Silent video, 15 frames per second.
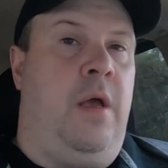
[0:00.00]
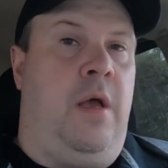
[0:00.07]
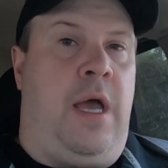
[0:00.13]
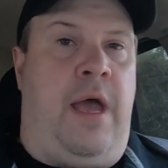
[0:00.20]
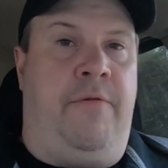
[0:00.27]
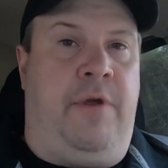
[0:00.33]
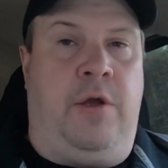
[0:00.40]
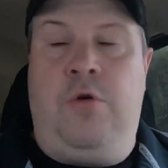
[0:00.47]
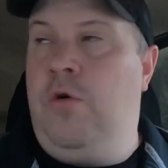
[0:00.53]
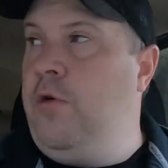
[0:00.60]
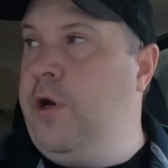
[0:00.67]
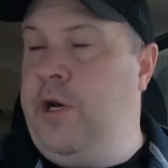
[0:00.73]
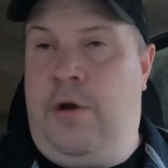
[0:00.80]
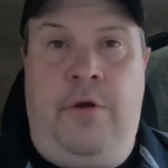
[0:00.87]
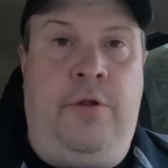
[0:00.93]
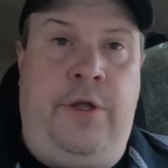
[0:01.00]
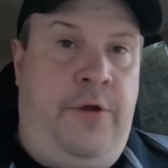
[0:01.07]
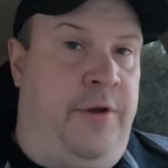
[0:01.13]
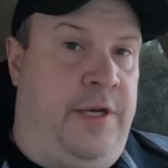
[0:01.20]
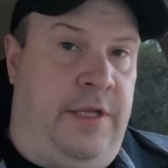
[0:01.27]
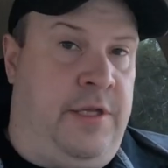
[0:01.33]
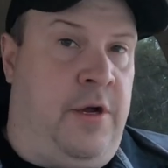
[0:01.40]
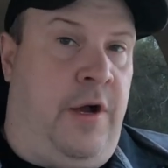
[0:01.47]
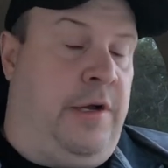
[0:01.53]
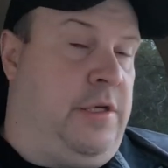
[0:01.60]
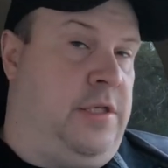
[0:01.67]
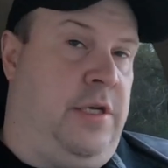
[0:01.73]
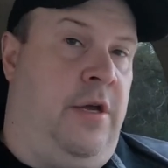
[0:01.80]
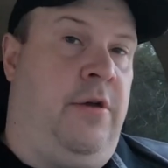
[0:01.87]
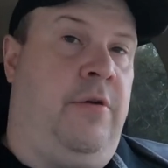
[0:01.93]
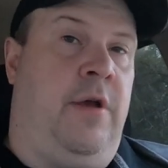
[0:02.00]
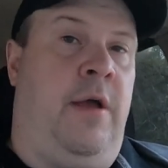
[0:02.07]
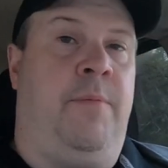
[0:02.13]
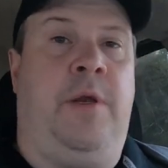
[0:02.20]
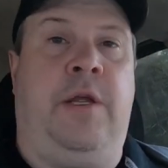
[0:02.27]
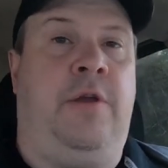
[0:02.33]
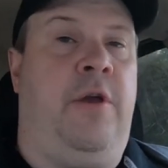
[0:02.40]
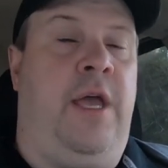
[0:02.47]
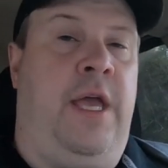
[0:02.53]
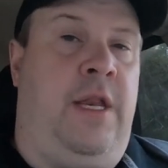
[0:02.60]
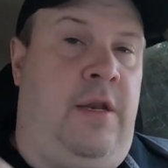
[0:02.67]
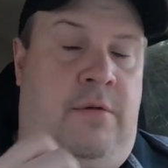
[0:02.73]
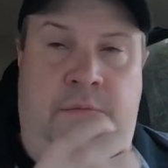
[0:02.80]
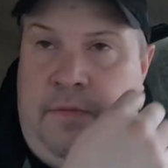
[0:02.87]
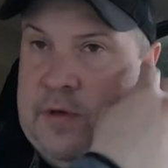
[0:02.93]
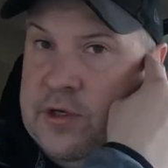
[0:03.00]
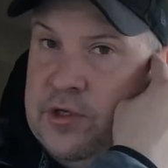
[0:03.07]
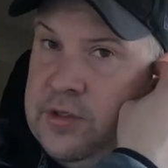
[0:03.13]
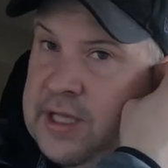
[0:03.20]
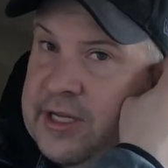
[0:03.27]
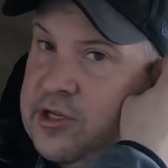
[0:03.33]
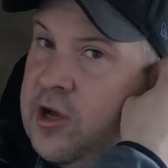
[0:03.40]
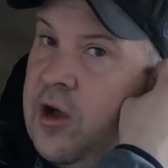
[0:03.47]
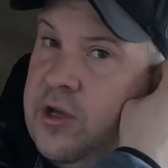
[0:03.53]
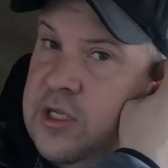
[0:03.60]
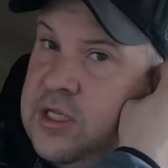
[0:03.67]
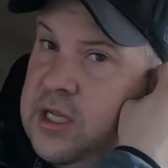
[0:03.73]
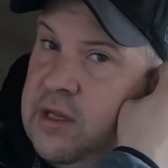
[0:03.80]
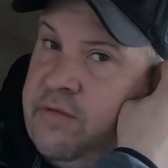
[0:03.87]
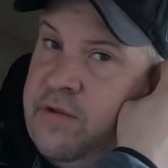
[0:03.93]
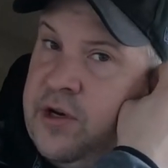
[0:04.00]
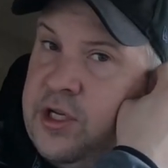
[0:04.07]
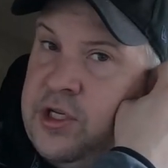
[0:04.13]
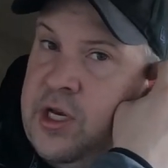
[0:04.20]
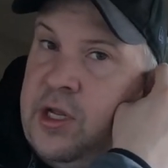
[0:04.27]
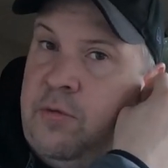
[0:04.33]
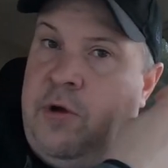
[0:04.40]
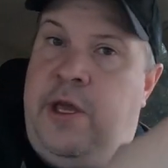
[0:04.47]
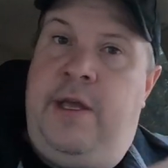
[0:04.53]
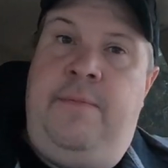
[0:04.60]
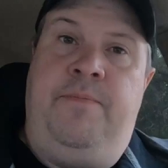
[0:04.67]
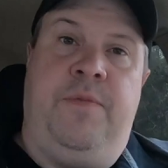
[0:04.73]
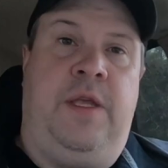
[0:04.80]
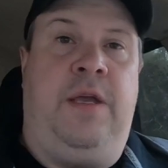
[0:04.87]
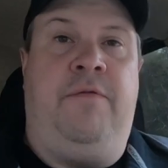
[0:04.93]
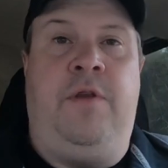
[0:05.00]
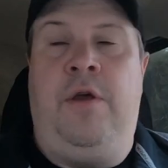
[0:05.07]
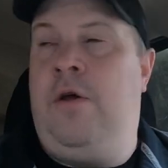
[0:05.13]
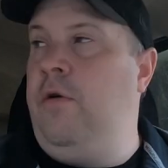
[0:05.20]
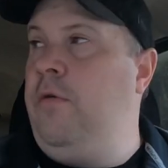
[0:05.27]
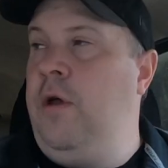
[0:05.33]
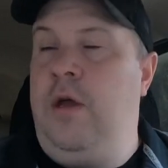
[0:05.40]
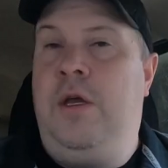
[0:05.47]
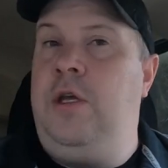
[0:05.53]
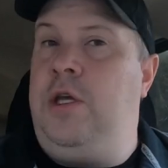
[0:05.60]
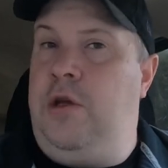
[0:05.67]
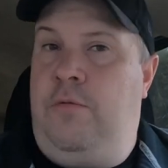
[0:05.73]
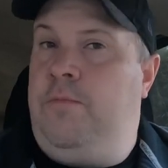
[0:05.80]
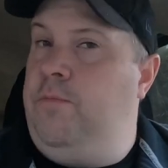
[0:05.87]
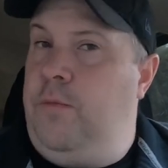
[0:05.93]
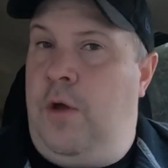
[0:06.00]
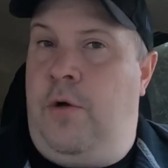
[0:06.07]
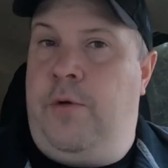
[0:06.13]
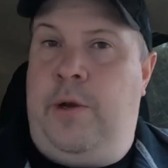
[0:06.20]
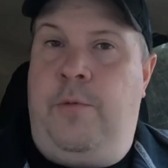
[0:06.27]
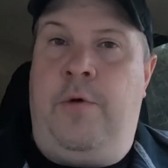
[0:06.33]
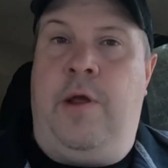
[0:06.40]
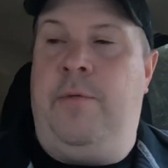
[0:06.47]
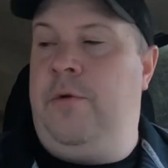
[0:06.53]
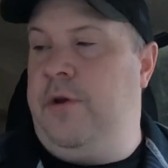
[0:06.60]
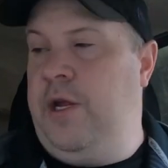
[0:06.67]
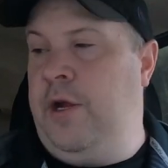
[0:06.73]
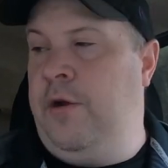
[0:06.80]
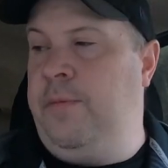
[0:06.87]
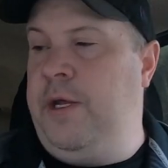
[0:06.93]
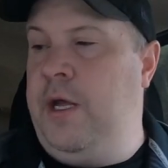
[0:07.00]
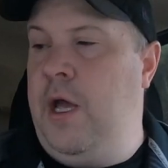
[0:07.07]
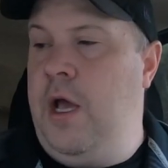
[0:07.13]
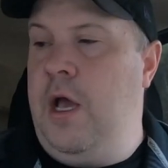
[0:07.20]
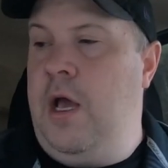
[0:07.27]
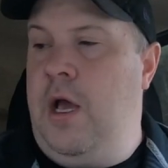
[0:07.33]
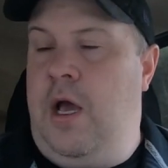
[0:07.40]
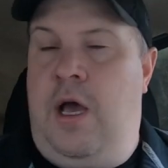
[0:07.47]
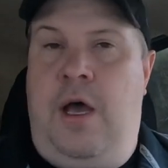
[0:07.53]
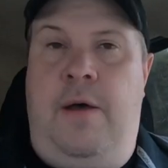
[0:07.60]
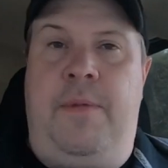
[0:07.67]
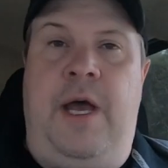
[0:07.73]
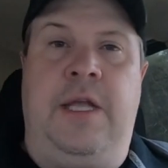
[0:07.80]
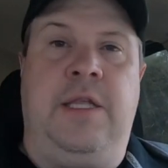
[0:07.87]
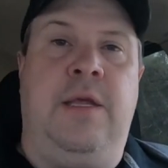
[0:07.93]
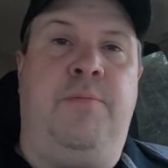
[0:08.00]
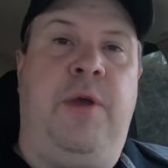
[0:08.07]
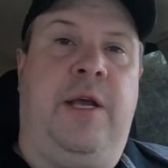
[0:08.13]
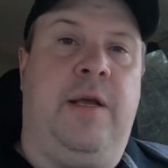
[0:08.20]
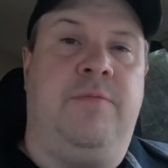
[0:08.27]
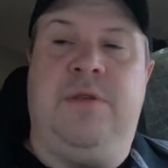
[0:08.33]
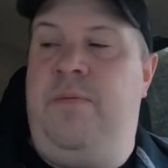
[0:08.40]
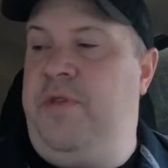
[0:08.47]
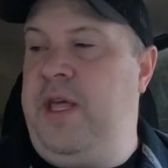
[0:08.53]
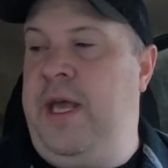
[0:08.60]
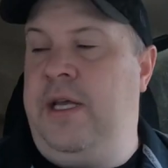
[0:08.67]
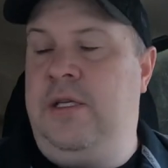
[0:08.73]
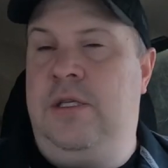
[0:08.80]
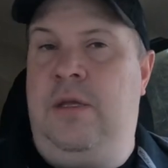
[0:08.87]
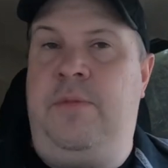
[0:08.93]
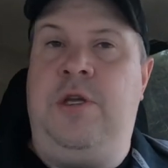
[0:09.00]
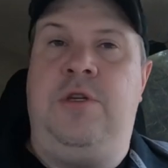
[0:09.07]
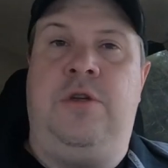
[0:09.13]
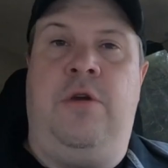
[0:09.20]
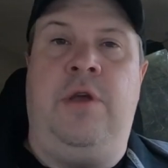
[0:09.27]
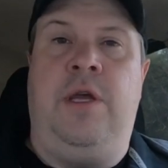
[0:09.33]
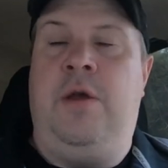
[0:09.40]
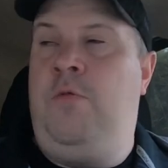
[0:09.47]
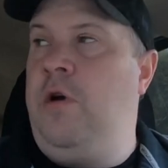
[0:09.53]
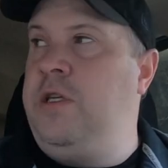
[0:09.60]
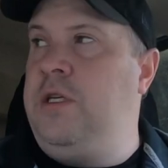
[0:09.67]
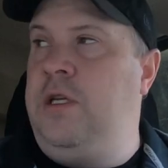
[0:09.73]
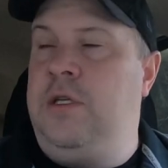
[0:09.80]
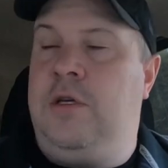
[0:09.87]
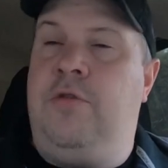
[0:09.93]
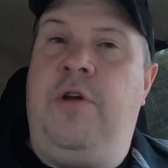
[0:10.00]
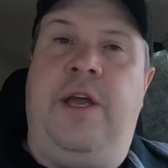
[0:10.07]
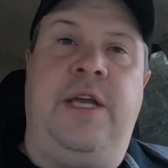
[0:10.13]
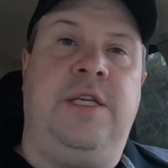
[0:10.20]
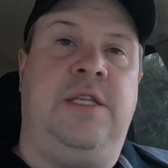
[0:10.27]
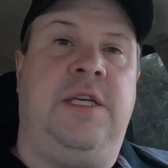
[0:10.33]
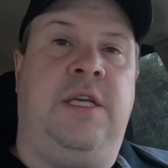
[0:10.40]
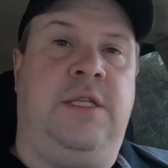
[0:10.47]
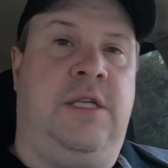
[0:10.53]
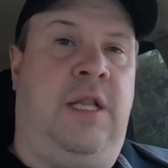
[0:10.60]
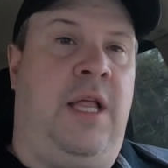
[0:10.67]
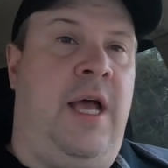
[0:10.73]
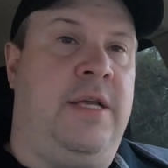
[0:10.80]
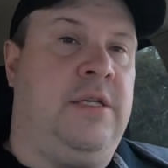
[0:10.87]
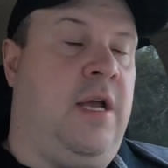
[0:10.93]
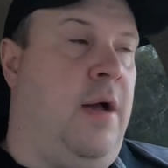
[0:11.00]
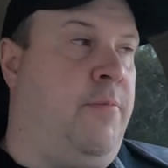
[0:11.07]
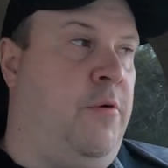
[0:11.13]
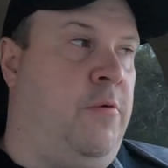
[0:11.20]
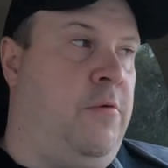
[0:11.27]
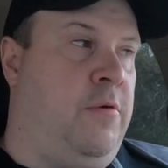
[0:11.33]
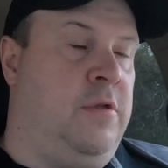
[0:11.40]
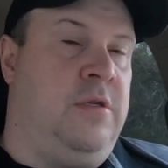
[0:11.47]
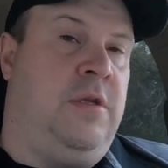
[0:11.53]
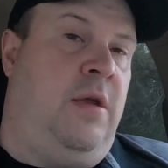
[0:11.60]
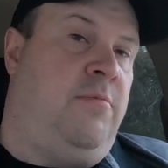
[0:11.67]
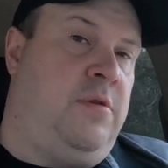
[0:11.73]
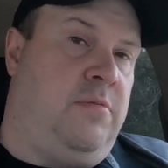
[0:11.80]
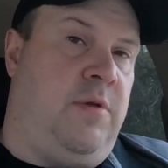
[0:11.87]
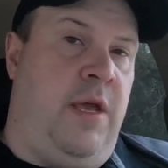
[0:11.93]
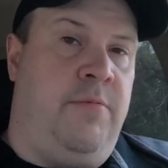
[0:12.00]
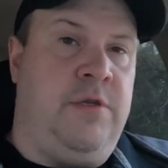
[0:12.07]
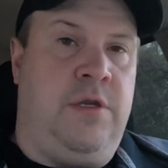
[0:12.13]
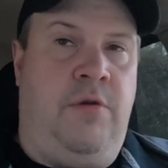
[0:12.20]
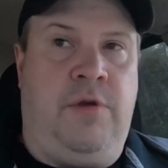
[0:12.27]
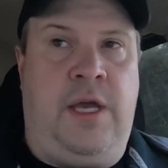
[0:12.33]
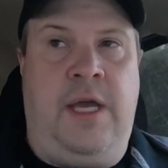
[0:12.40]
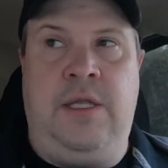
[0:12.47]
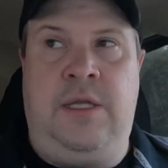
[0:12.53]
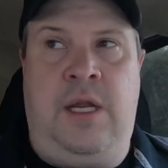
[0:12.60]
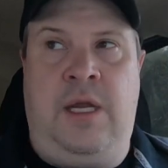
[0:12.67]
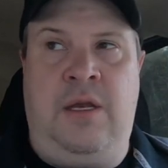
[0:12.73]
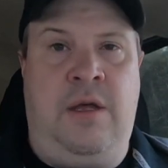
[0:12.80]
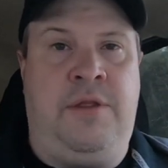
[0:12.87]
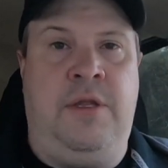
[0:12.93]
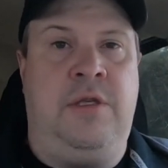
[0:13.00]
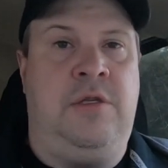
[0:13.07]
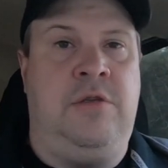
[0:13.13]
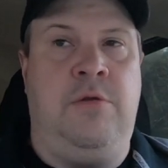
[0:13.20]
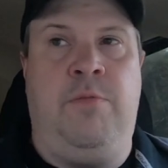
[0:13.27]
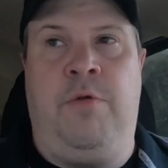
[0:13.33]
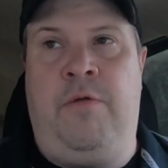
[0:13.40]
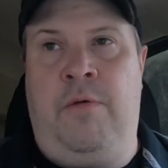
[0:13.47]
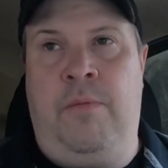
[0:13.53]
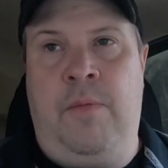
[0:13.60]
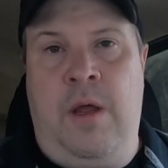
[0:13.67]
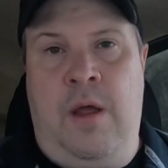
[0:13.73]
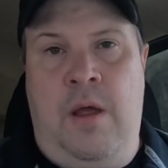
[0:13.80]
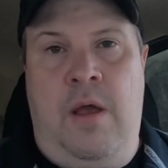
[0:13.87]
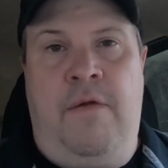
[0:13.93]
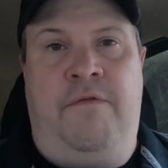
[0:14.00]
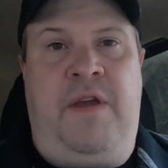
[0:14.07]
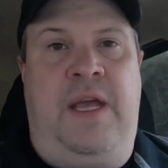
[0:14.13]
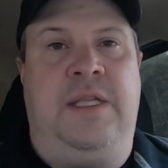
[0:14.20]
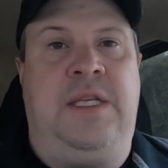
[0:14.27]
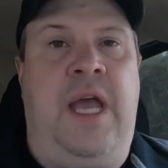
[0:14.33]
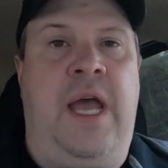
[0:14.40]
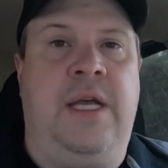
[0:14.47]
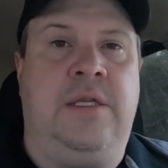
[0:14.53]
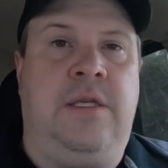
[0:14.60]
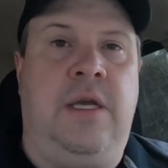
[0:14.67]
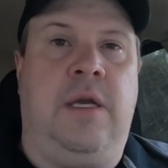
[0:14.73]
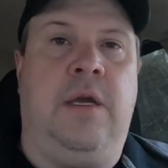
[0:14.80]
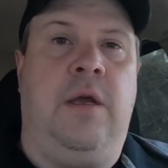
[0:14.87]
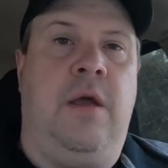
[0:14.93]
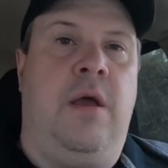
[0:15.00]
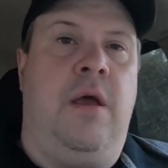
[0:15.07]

I recorded earlier in the dark, so I'm going to go ahead and let you all see the footage anyway, even though you only were able to hear me. I did pick up some things. Let me show you. It wasn't as crazy as the last couple ones. It was okay today. Nothing super fantastic.